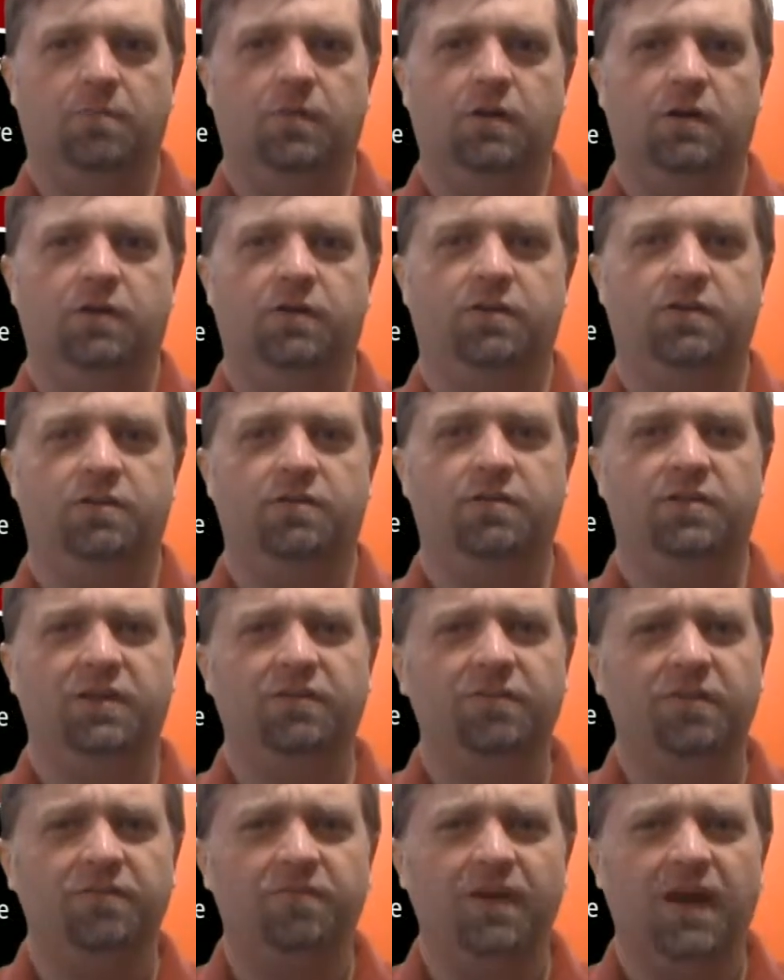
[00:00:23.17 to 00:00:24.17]
They're
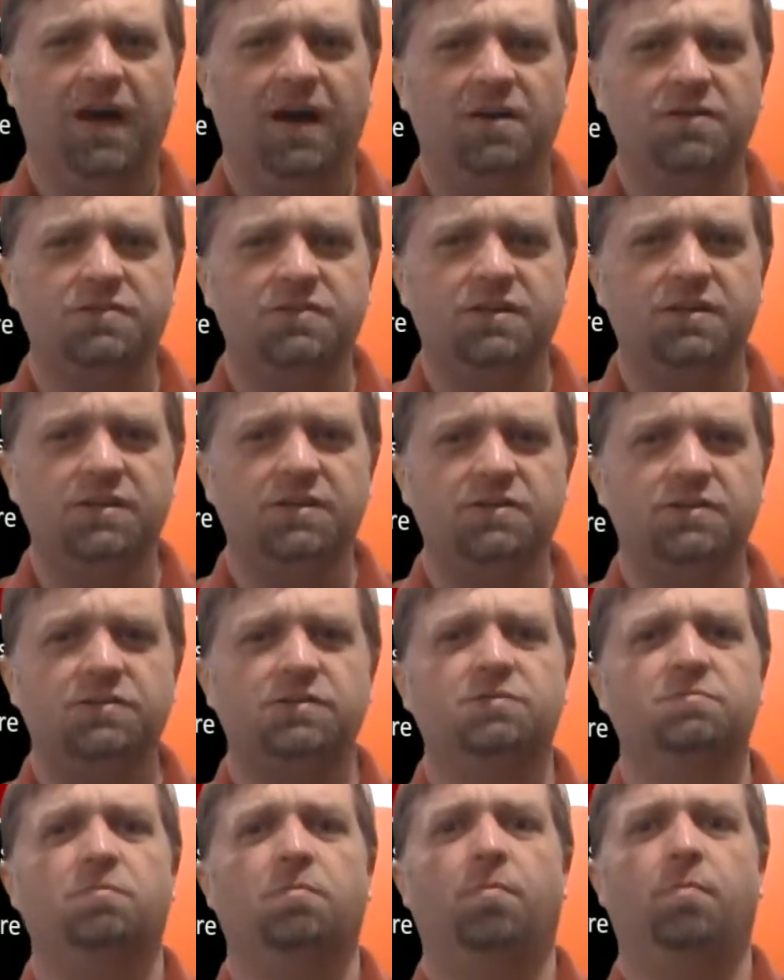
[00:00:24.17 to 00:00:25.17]
different
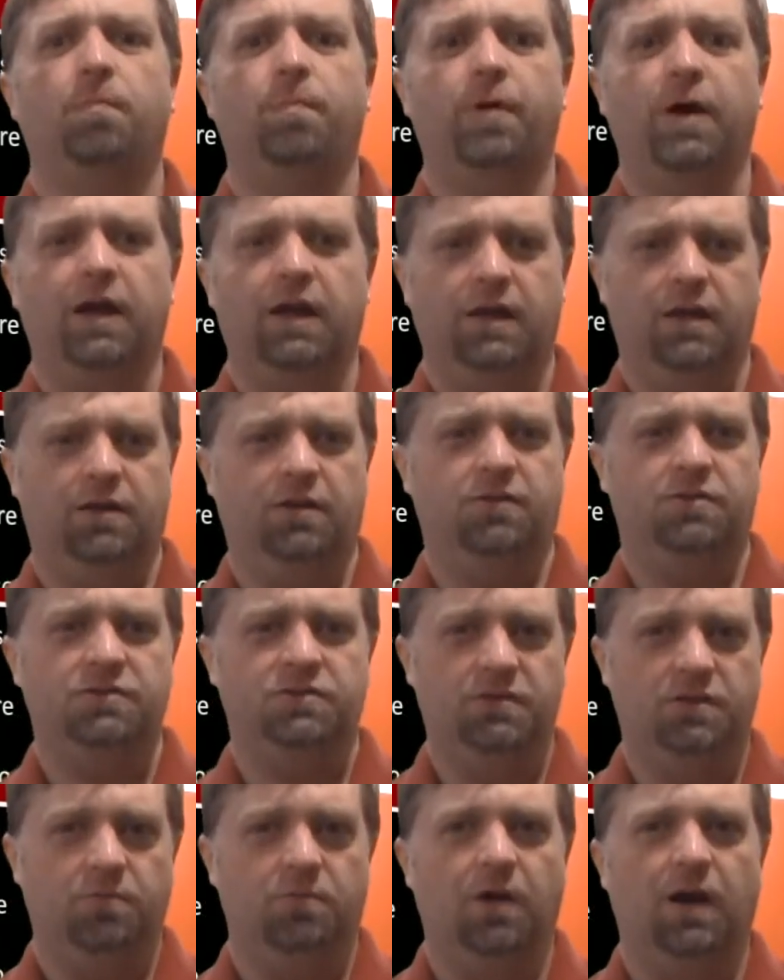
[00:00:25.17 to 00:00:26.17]
fallacies, but you'll
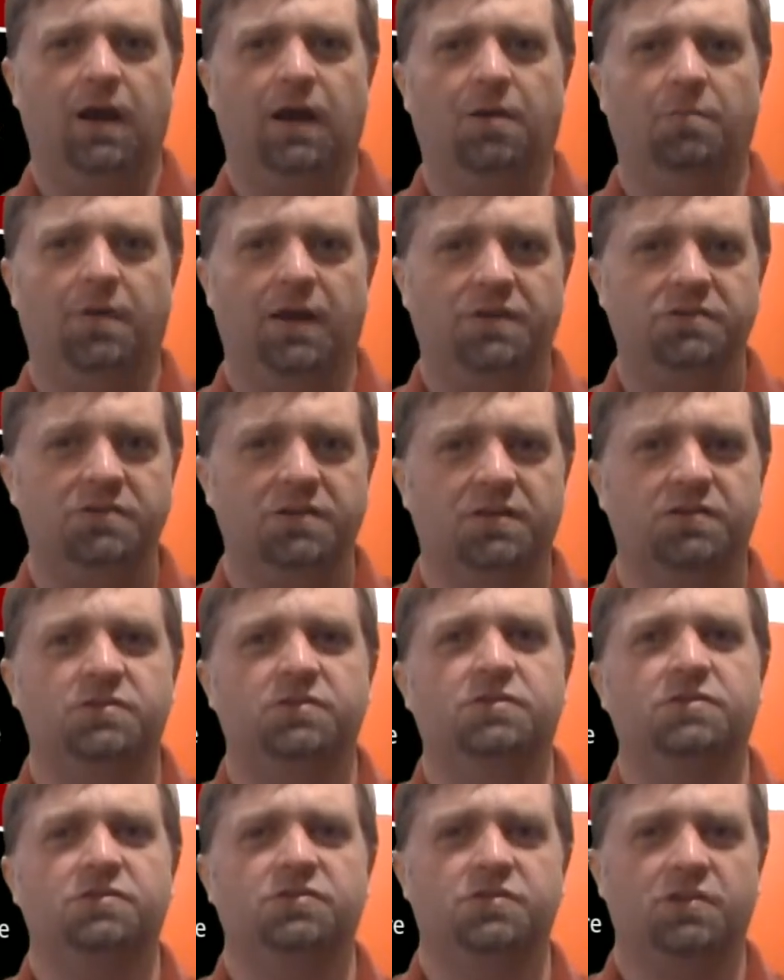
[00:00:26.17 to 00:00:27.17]
see why it makes
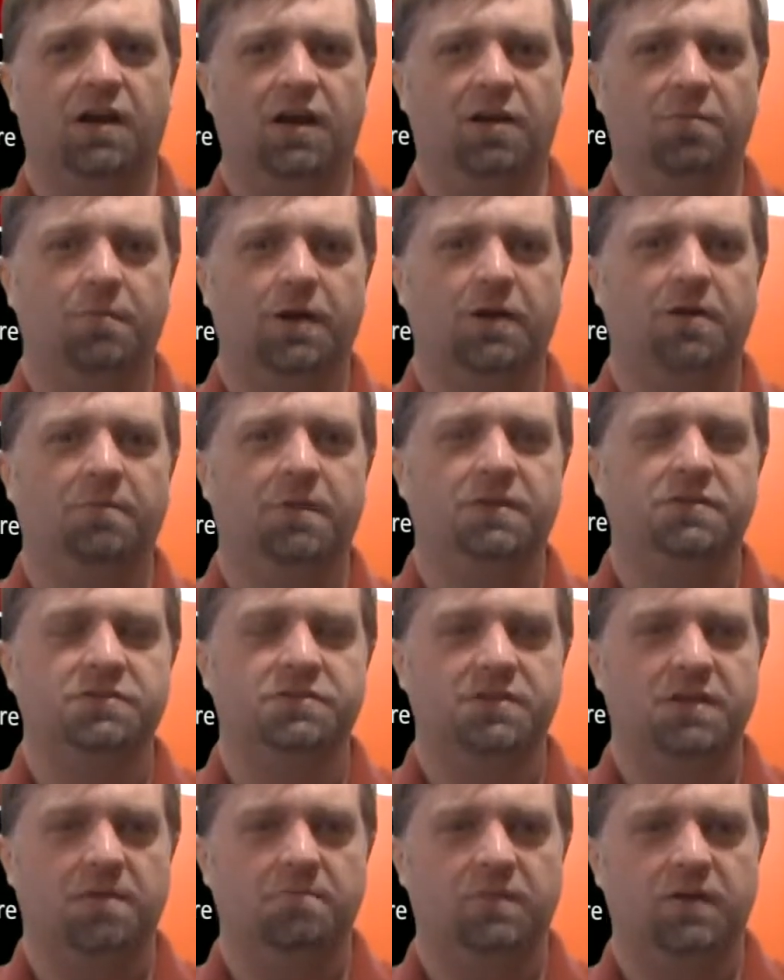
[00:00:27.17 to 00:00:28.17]
sense to just talk about them at the
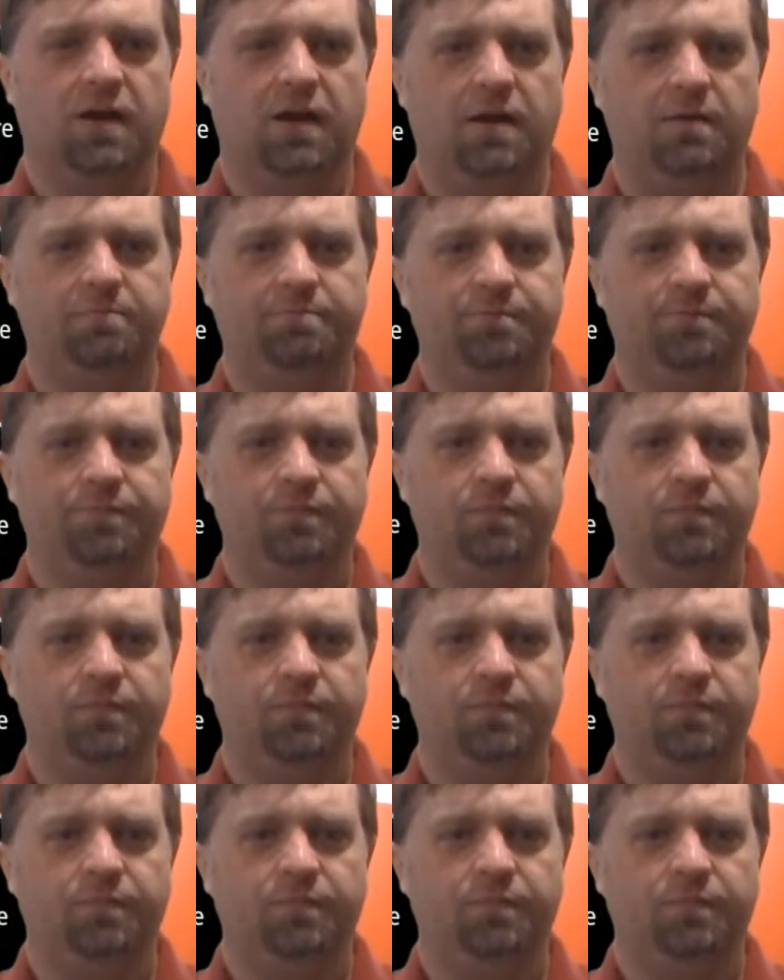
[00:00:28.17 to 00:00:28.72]
same time.